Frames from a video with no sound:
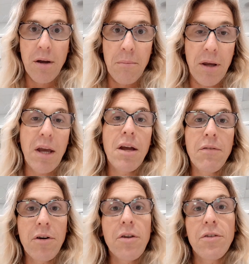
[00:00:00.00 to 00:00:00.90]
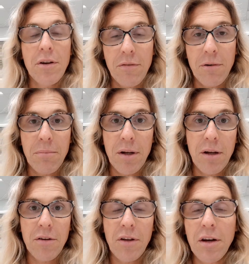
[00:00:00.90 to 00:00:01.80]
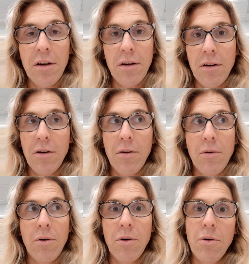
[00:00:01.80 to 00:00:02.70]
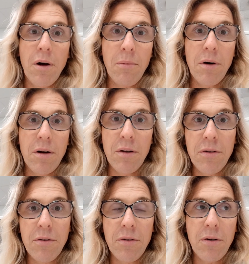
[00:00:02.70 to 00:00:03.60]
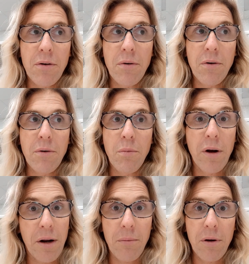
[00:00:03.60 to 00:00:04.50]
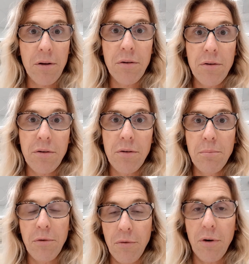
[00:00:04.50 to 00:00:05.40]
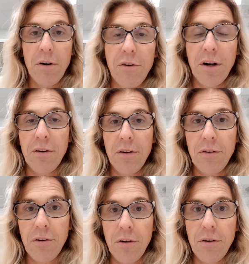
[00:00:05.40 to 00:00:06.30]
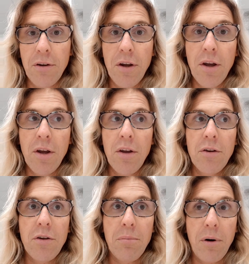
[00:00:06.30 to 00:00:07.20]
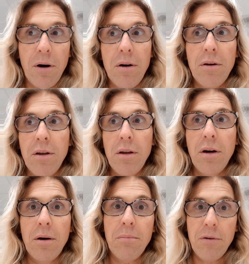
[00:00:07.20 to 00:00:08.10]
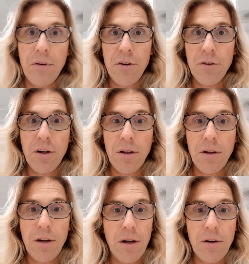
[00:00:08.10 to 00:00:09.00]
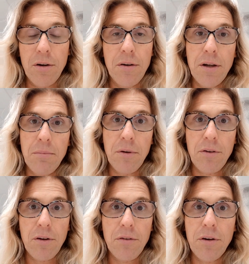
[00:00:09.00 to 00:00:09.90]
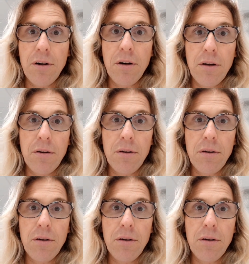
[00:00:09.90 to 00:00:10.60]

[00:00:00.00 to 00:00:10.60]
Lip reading: behavior is different because I didn't know who I was or what I was before I transitioned. So pardon the unprofessionality. I couldn't take myself serious.